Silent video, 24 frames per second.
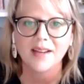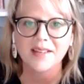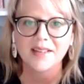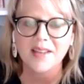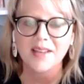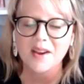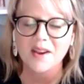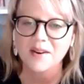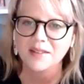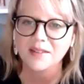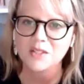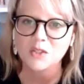
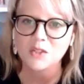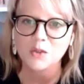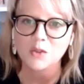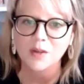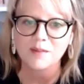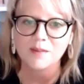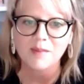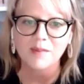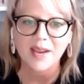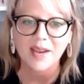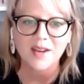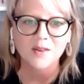Karen is
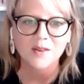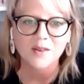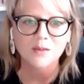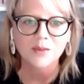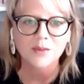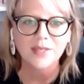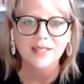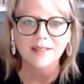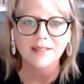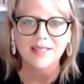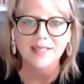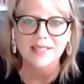joined by a
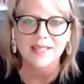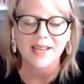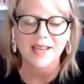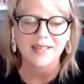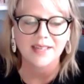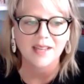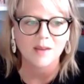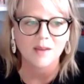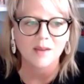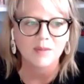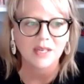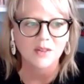really
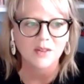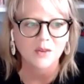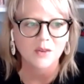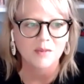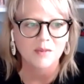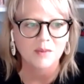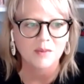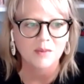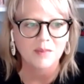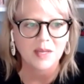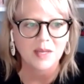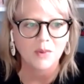dynamic
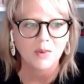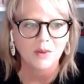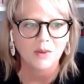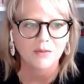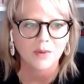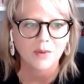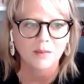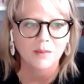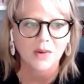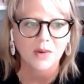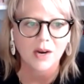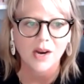group of people
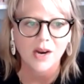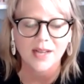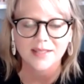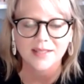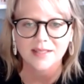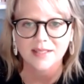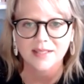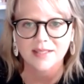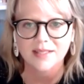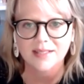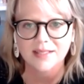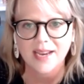from
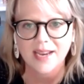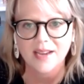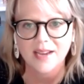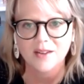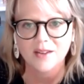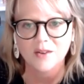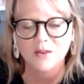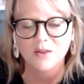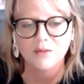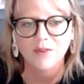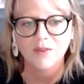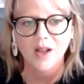across the
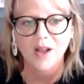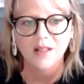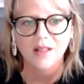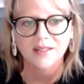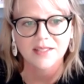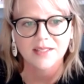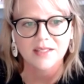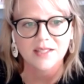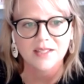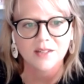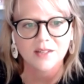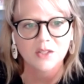state who
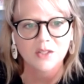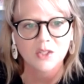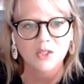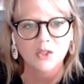volunteered